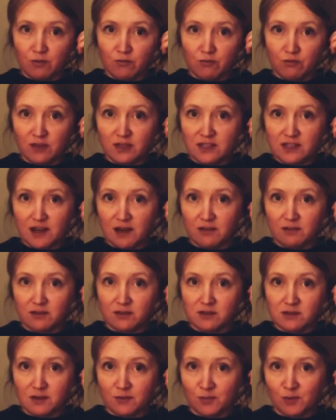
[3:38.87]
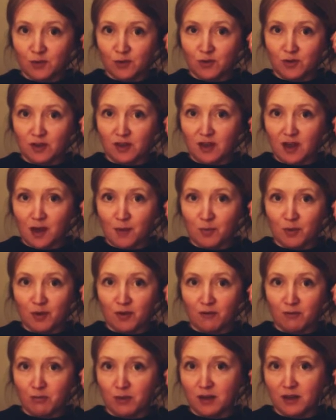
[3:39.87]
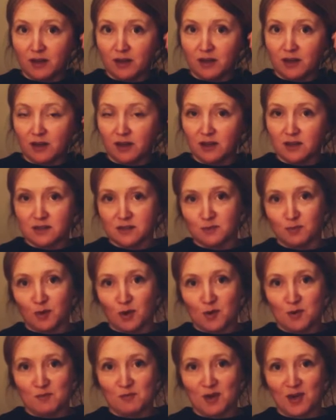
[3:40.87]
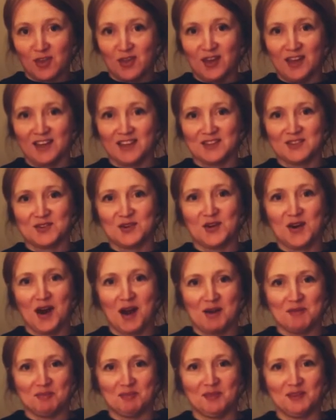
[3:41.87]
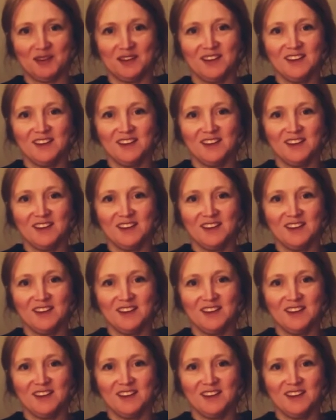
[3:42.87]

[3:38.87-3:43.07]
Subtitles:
read out, because I'm not in the habit of being like, here's a poem that I think is crap.